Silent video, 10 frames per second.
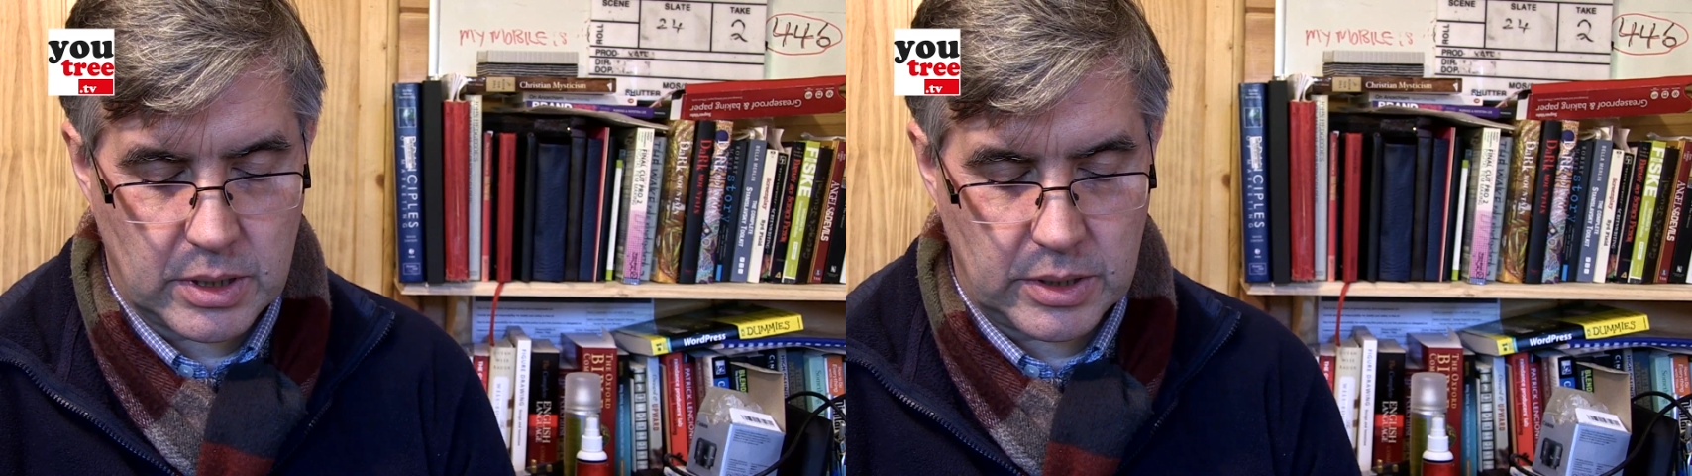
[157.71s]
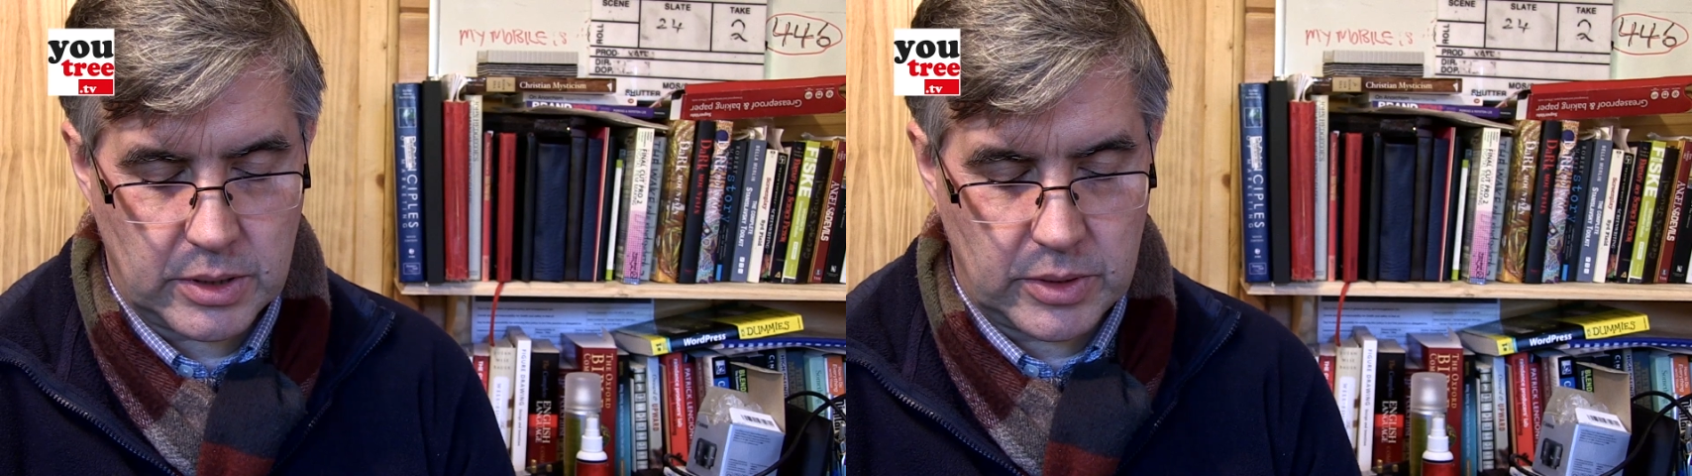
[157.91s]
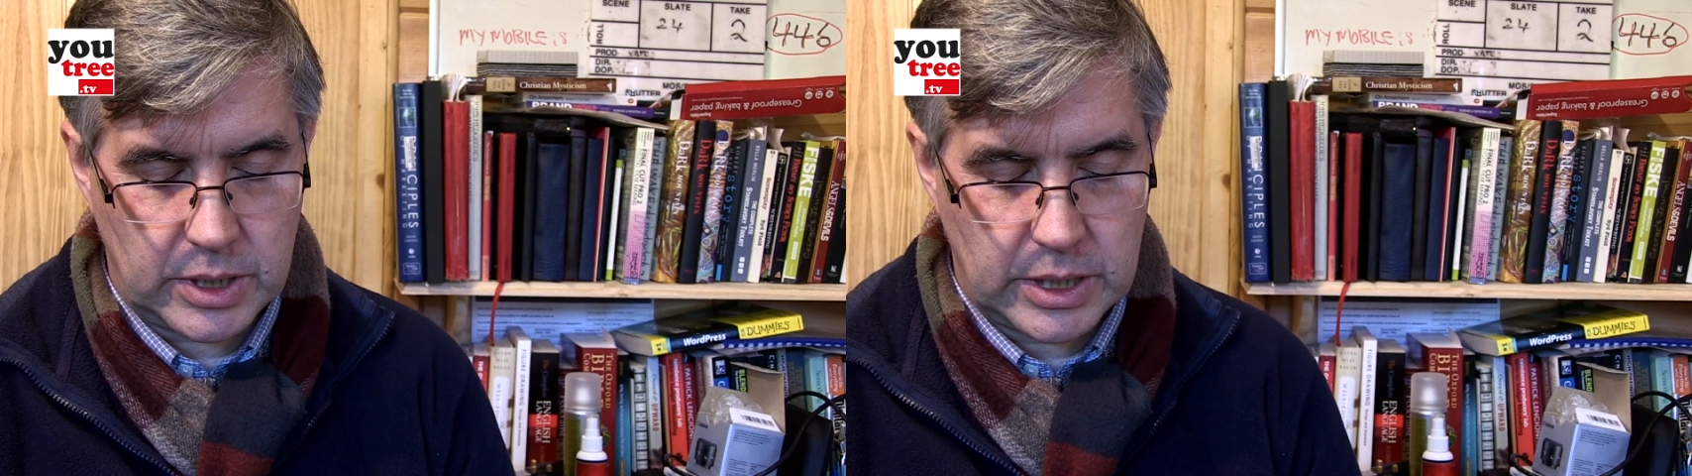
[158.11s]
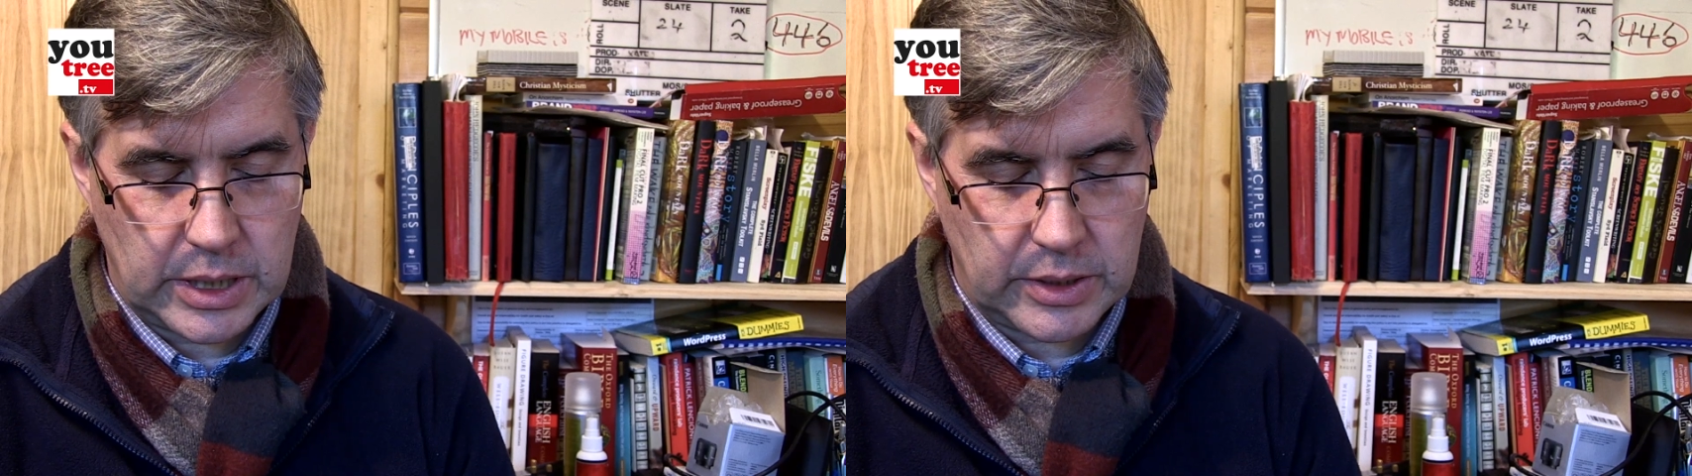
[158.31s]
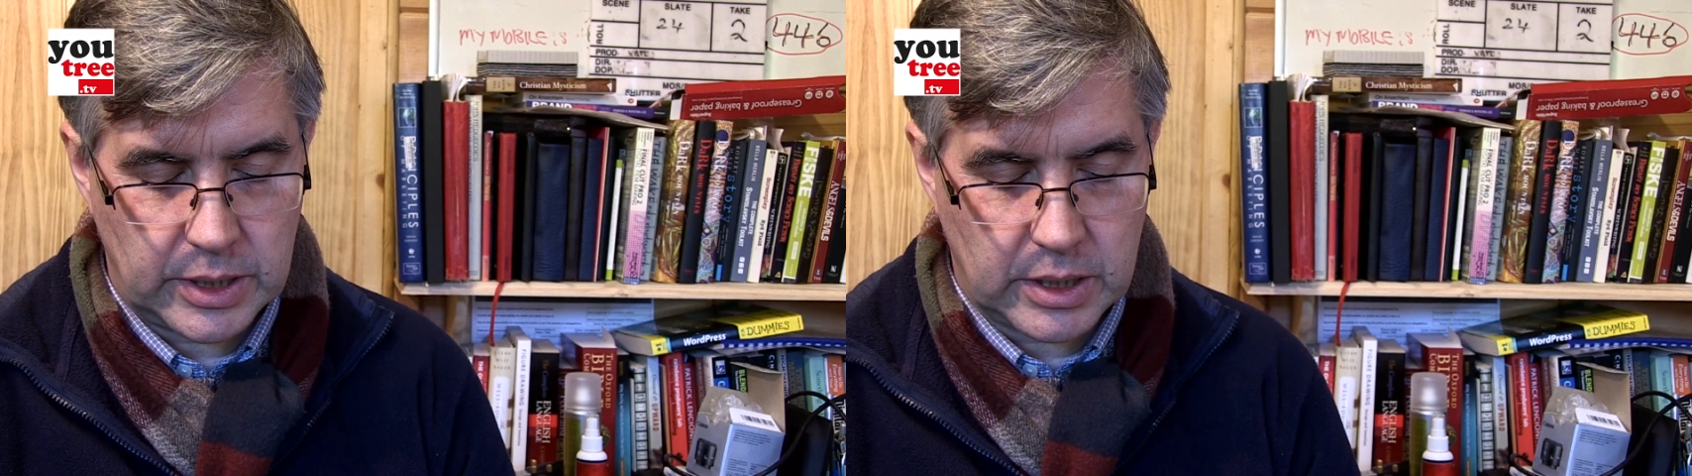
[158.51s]
I don't need
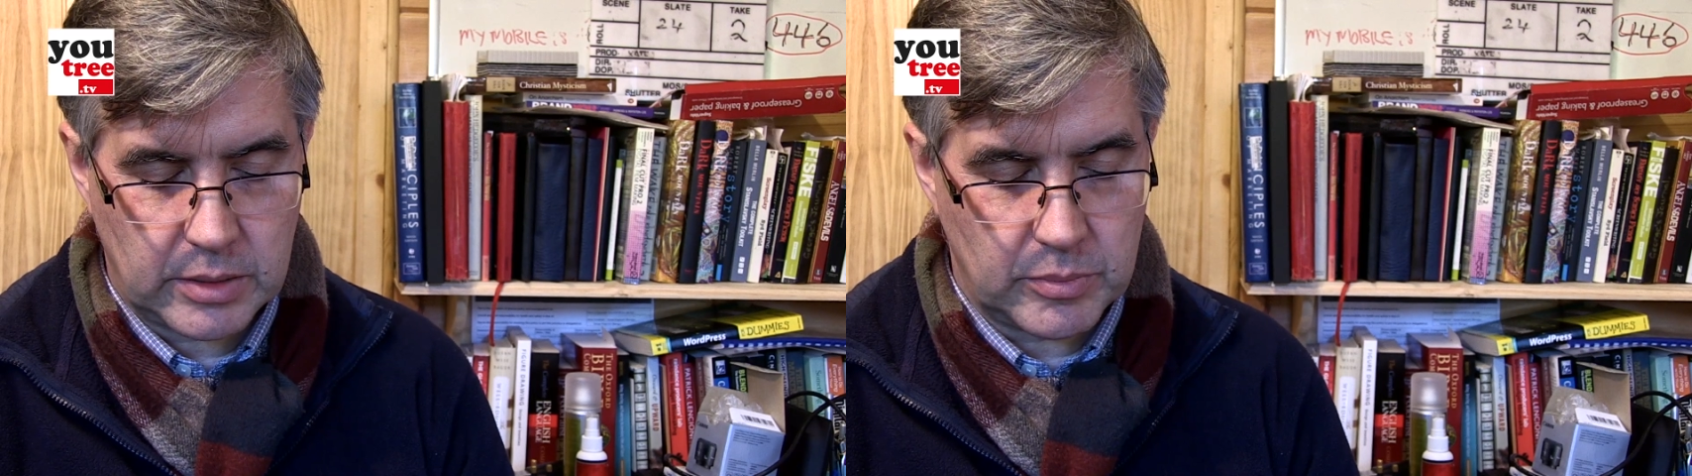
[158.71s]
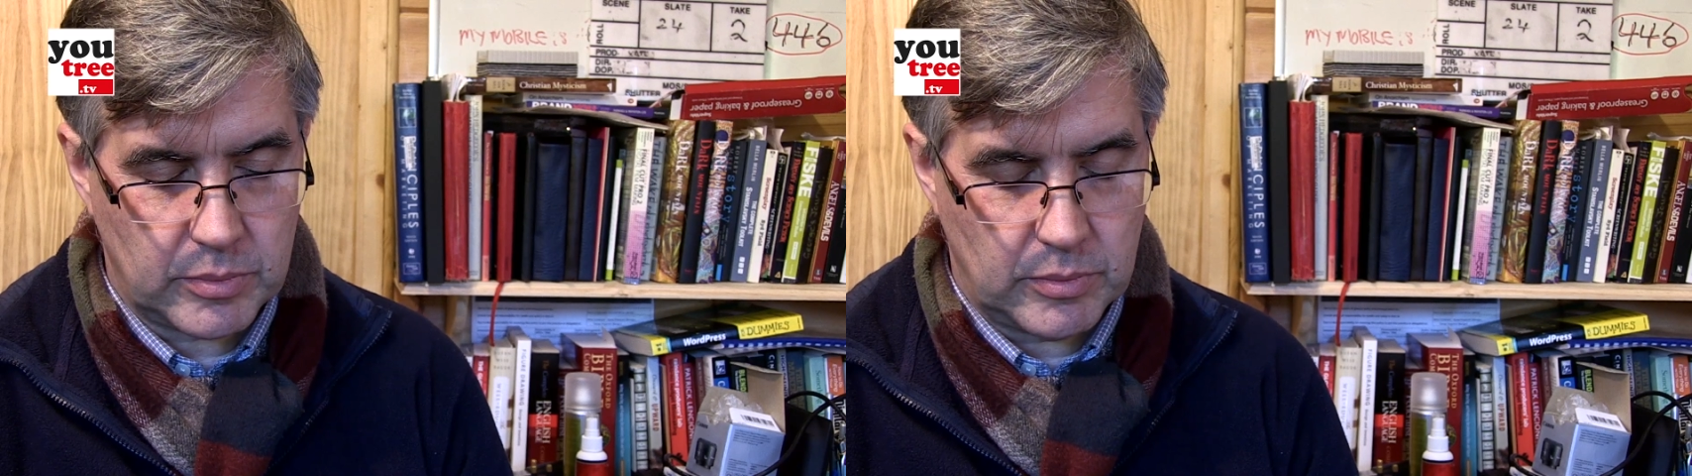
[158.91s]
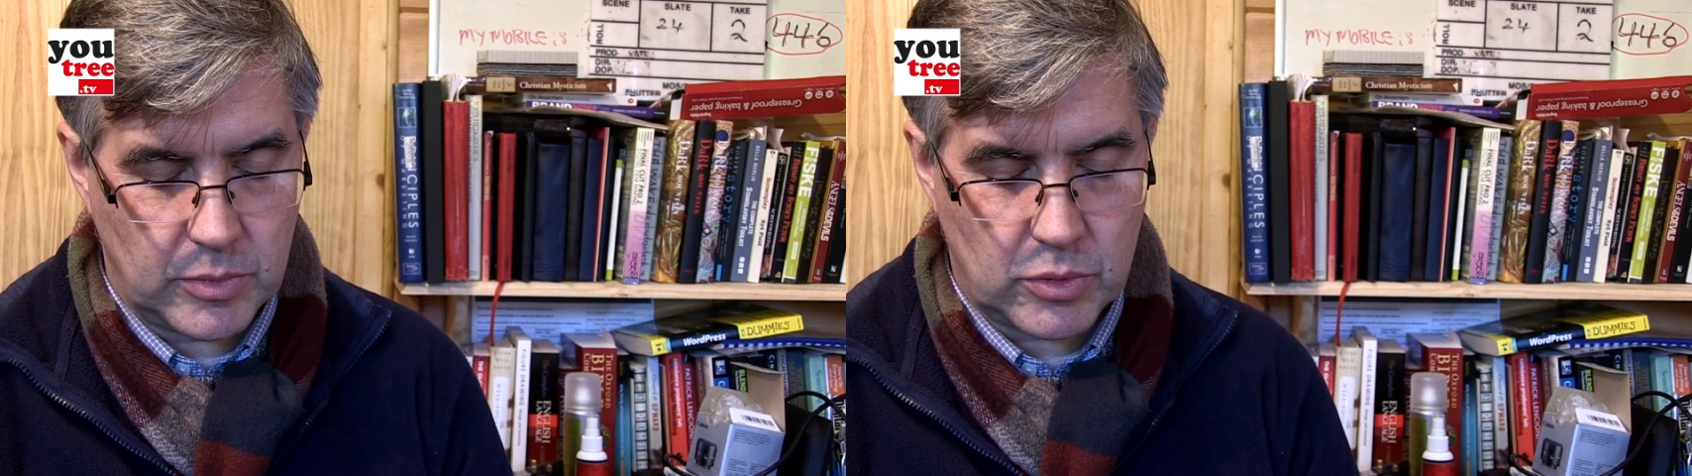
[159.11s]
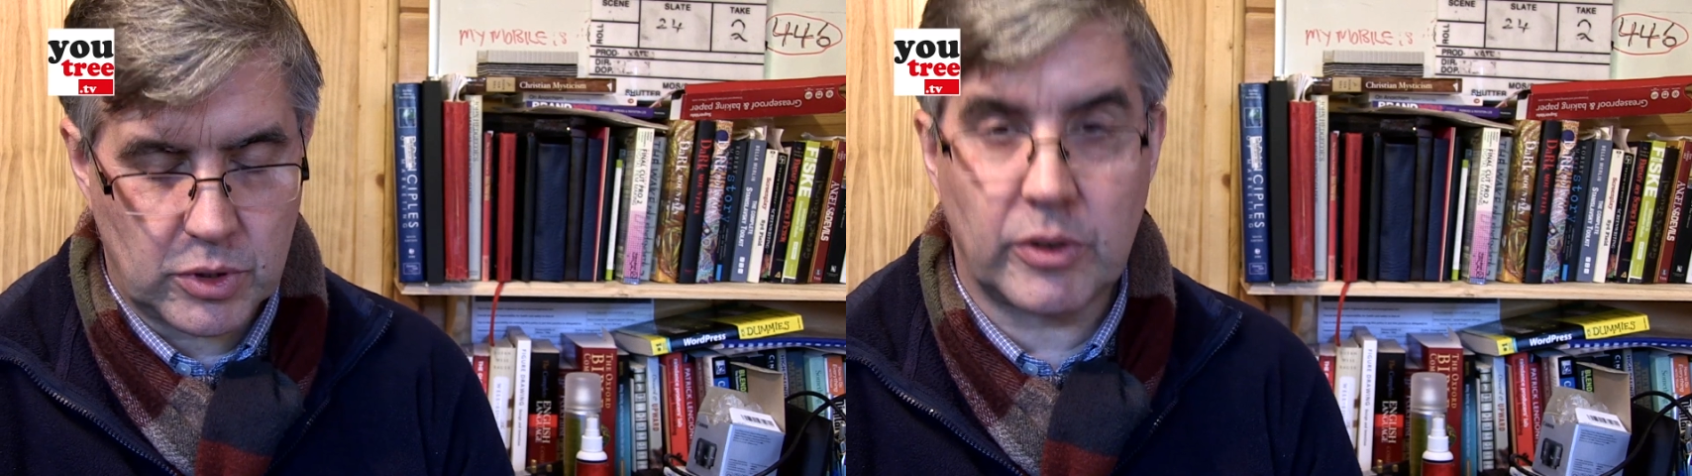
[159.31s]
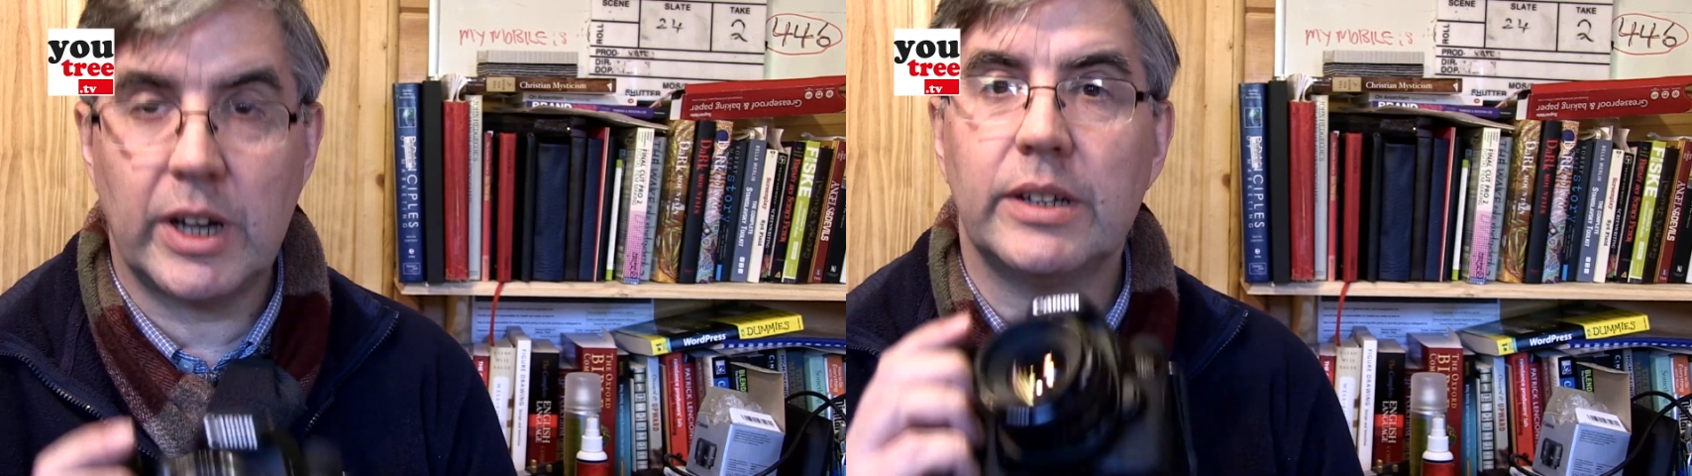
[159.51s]
anything
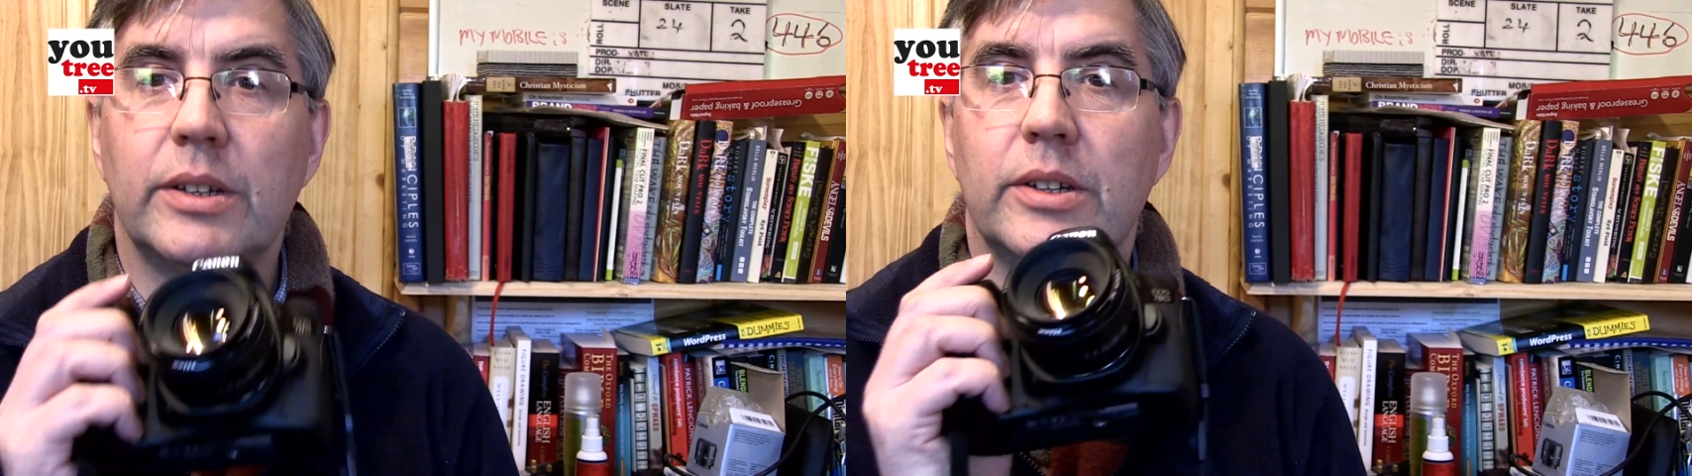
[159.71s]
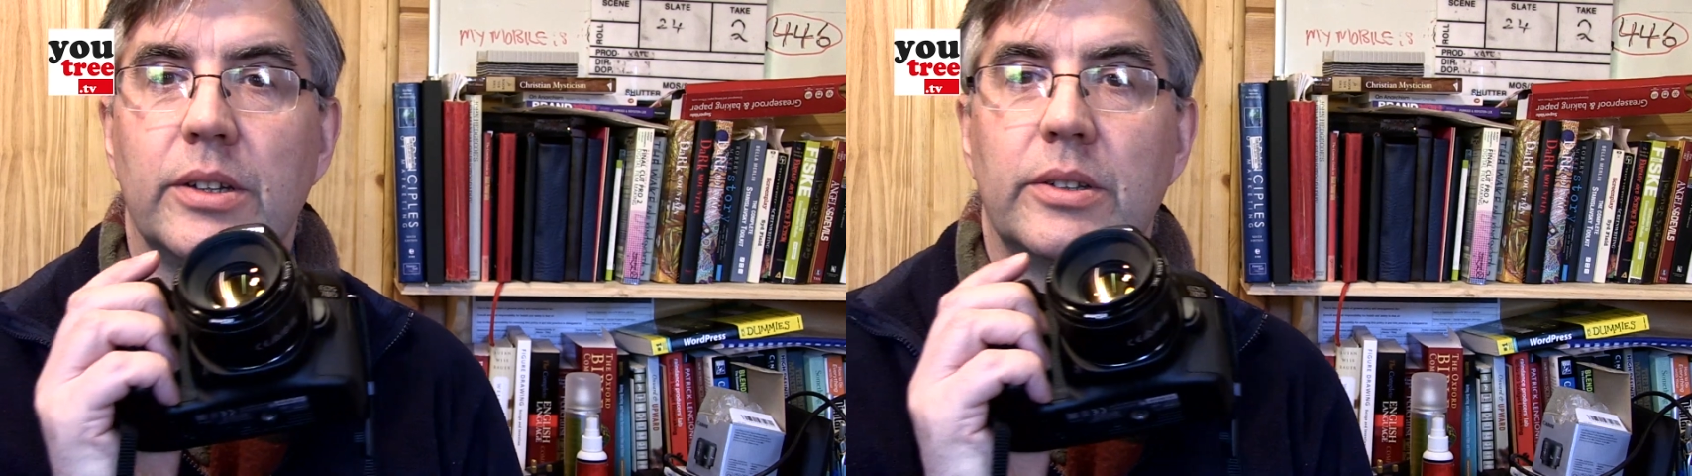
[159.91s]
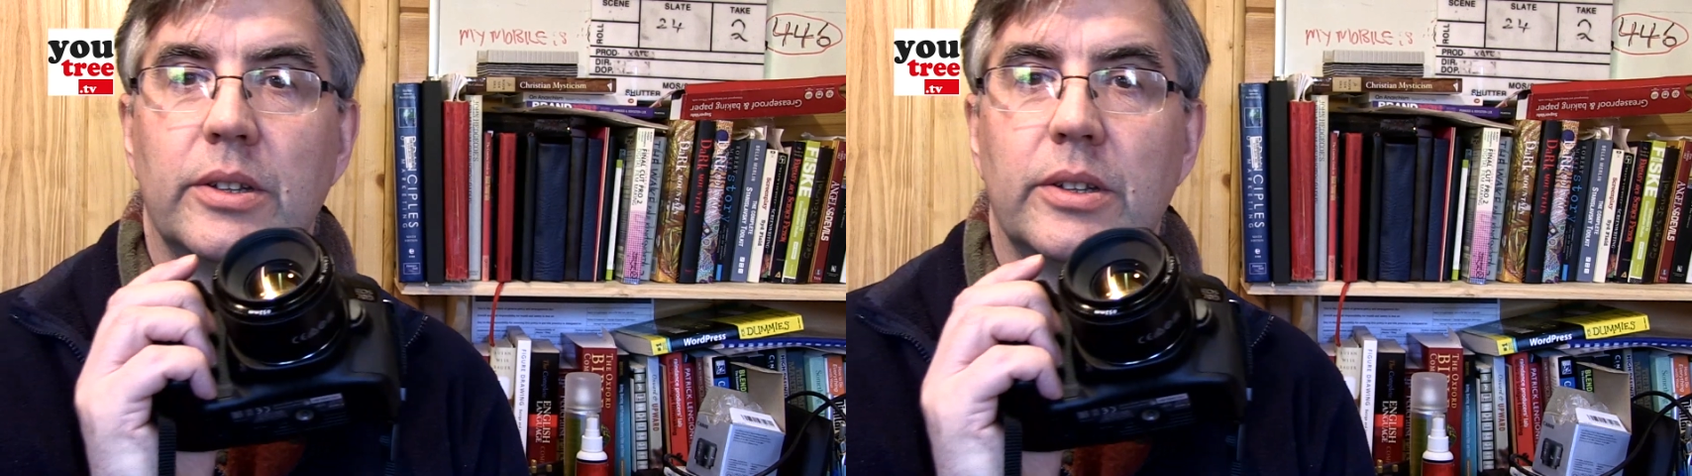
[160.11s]
more grand